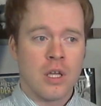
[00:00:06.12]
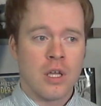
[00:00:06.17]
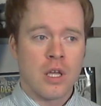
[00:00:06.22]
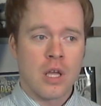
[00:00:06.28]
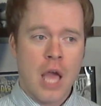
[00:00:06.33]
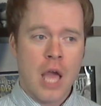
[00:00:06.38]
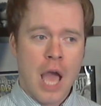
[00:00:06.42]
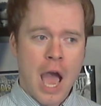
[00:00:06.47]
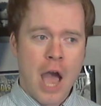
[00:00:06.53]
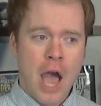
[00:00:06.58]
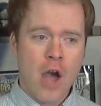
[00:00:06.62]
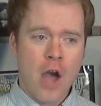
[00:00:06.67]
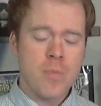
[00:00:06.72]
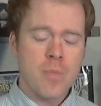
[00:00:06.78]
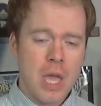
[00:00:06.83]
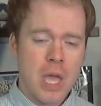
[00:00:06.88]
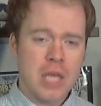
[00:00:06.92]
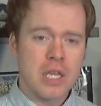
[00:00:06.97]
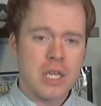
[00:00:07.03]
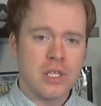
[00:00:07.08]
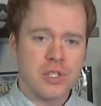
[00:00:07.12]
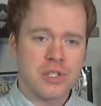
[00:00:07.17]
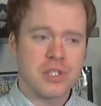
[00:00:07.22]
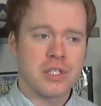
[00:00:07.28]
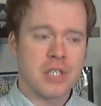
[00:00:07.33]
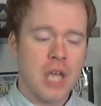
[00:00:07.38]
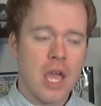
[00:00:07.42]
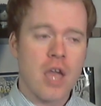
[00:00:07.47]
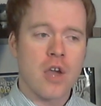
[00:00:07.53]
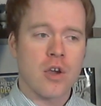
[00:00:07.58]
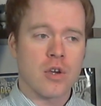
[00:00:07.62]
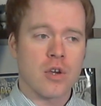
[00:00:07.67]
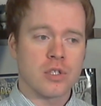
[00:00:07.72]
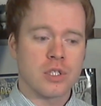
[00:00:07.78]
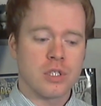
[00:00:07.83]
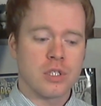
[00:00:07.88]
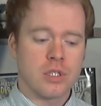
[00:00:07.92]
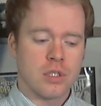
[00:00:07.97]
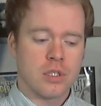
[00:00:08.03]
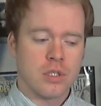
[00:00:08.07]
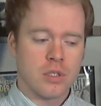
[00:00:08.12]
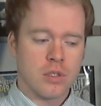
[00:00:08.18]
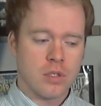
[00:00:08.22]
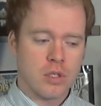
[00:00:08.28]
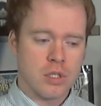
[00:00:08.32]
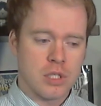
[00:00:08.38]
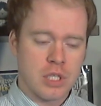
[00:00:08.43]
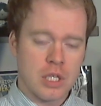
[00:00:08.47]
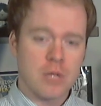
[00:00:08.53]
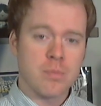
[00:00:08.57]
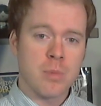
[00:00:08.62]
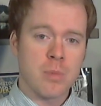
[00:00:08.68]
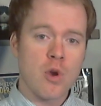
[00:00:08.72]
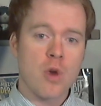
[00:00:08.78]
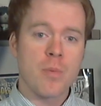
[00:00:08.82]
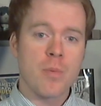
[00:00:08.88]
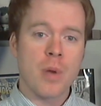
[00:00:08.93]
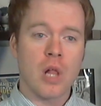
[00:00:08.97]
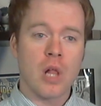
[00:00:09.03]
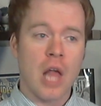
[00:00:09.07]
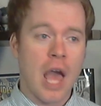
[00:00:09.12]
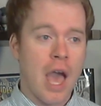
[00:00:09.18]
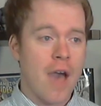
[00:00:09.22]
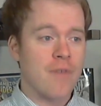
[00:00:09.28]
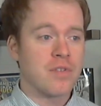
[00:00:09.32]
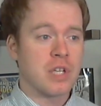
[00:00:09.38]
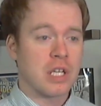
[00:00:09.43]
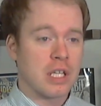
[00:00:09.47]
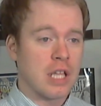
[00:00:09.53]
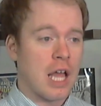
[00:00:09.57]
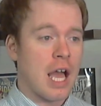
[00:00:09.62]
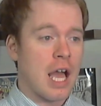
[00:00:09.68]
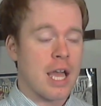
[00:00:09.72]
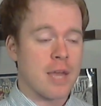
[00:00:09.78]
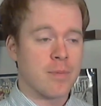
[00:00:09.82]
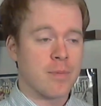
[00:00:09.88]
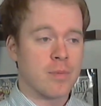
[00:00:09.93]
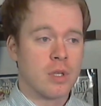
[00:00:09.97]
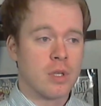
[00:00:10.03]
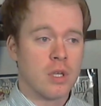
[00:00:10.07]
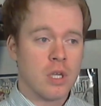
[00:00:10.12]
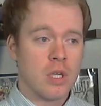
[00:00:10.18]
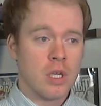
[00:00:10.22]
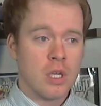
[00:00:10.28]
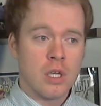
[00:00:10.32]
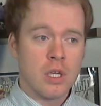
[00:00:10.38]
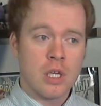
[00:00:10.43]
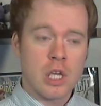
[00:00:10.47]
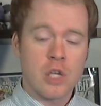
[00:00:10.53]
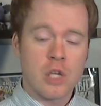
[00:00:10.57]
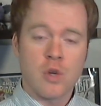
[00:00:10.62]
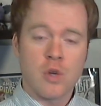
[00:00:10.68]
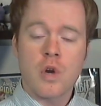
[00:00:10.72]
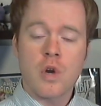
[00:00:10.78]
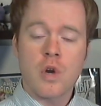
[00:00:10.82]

How many stairs did Mirabelle have to climb in order to